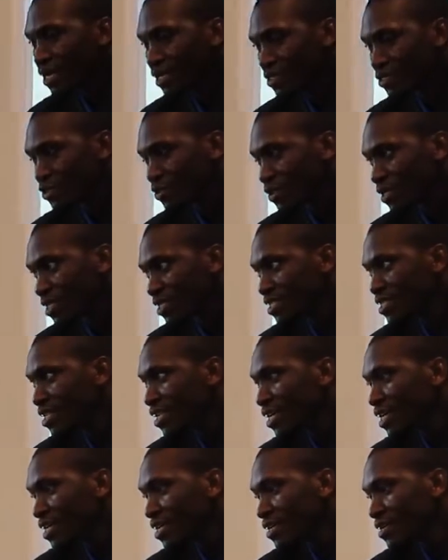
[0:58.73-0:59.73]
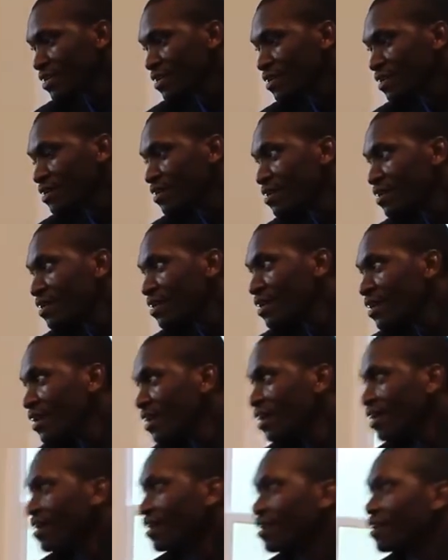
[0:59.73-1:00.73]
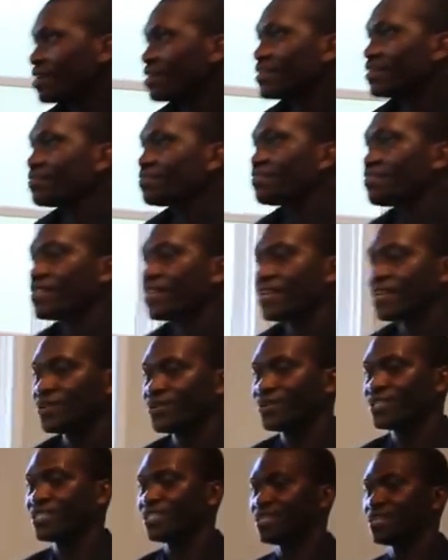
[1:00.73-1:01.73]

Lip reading: actually sharing. If they are not